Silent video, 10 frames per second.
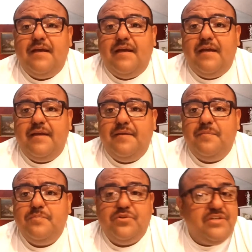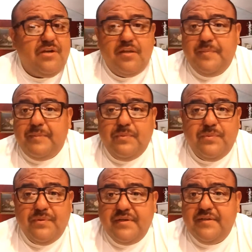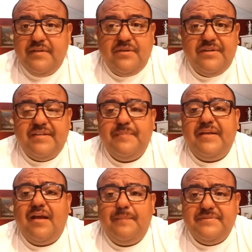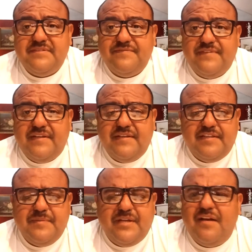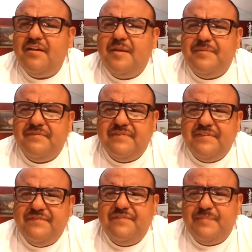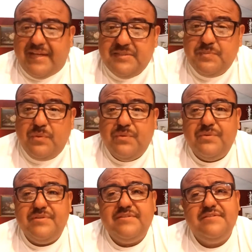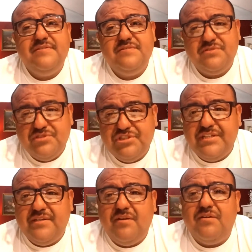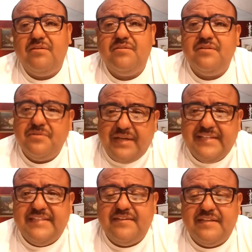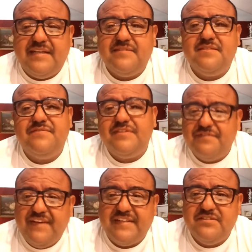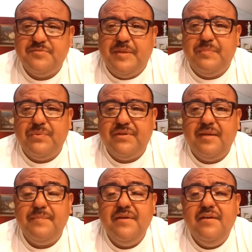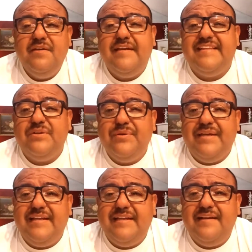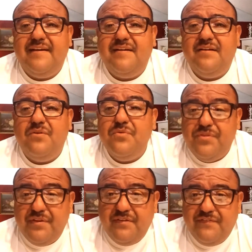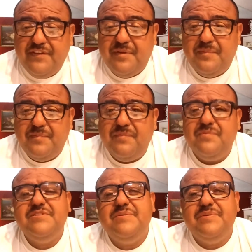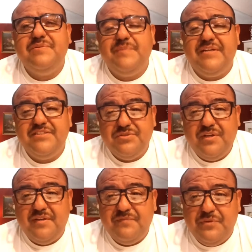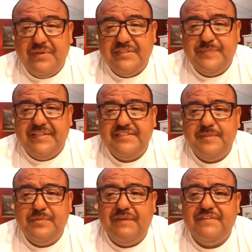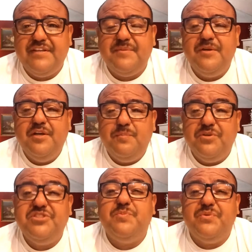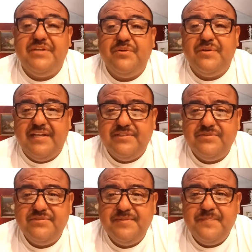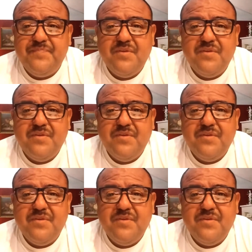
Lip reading: I turned in all the paperwork. You know, you have to make copies of, you have to make a copy of passport, social security card, you know, ID, all that kind of stuff. You have to fax those paperwork up. You have to go get a oath for them. See, because you're on a U.S.-based ship, you have to get a merchant marine credentials,